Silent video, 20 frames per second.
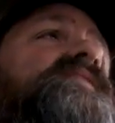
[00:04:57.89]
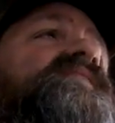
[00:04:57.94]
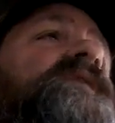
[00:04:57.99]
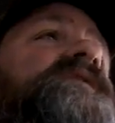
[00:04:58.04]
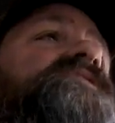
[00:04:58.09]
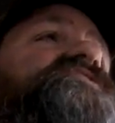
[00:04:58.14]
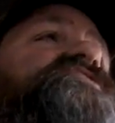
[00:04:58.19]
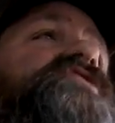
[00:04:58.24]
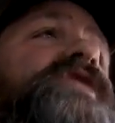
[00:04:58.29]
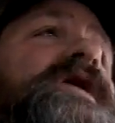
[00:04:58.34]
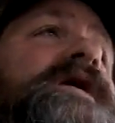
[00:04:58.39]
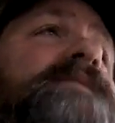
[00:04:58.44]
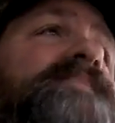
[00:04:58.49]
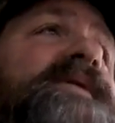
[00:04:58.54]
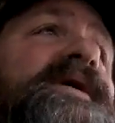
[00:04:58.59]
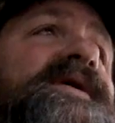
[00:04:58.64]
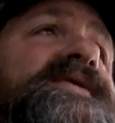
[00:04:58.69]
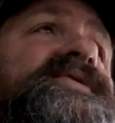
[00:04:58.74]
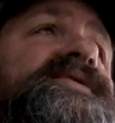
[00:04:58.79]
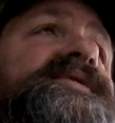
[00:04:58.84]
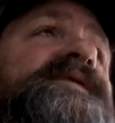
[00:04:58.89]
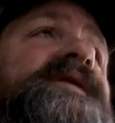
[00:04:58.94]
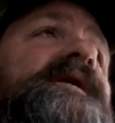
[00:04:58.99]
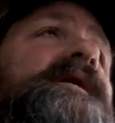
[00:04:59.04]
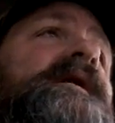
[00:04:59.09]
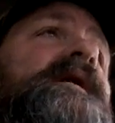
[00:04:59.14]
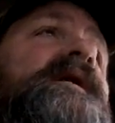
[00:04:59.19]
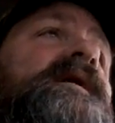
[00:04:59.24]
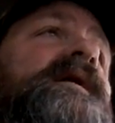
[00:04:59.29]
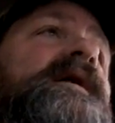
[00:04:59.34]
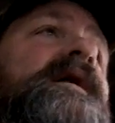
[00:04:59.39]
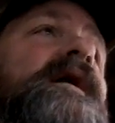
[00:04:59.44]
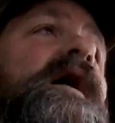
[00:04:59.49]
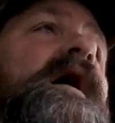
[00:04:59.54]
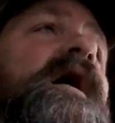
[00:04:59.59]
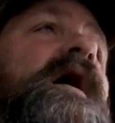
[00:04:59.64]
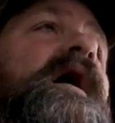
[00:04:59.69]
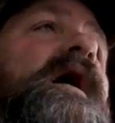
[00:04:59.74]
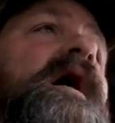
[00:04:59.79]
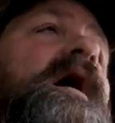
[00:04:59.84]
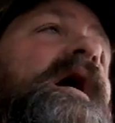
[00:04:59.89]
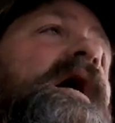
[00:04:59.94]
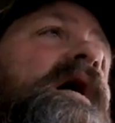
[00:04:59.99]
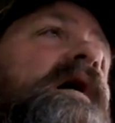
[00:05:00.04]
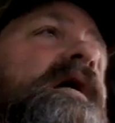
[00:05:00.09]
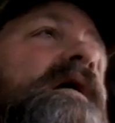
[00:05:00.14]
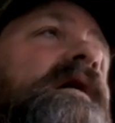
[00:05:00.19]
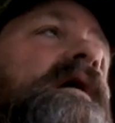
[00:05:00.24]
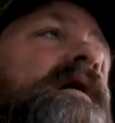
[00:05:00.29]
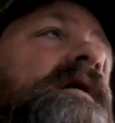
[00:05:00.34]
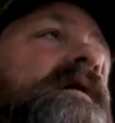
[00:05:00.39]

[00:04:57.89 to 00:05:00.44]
the cheapest uh,